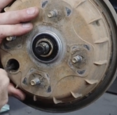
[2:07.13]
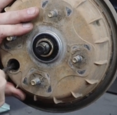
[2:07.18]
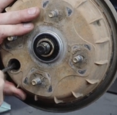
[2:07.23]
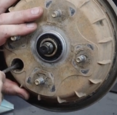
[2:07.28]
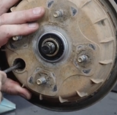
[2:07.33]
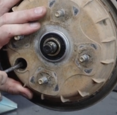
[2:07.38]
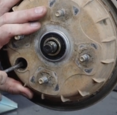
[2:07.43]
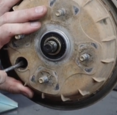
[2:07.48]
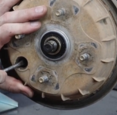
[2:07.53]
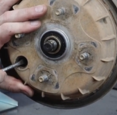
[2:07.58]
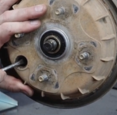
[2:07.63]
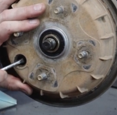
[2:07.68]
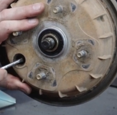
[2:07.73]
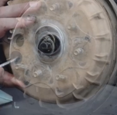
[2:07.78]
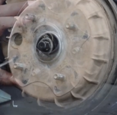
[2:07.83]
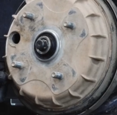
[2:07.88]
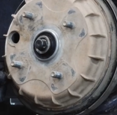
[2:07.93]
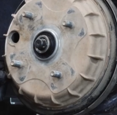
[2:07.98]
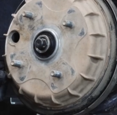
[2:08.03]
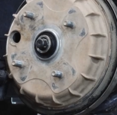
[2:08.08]

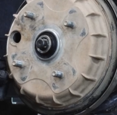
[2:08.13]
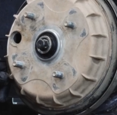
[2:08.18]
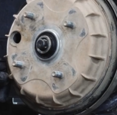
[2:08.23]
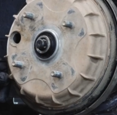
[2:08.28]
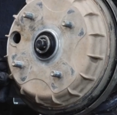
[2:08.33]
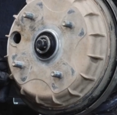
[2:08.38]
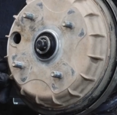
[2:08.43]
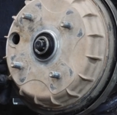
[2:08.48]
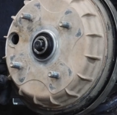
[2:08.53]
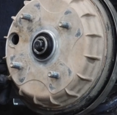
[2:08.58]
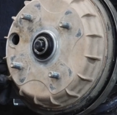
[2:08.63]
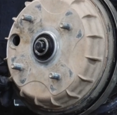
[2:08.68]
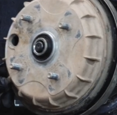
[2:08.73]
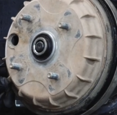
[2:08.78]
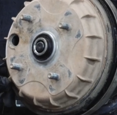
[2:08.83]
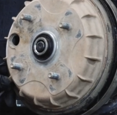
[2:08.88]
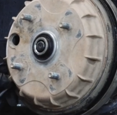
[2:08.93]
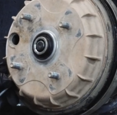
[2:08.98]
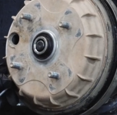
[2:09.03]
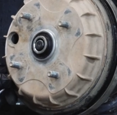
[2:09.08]

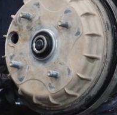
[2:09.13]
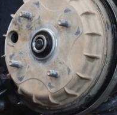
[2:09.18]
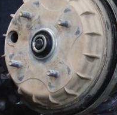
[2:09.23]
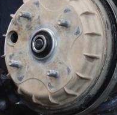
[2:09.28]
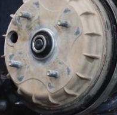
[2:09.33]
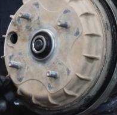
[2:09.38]
(silence)